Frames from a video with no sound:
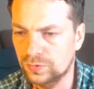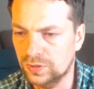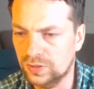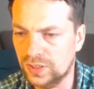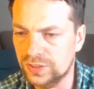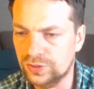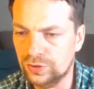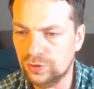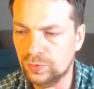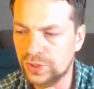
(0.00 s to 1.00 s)
answer
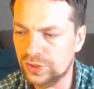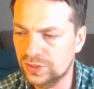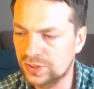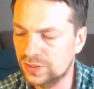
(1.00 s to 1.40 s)
your questions,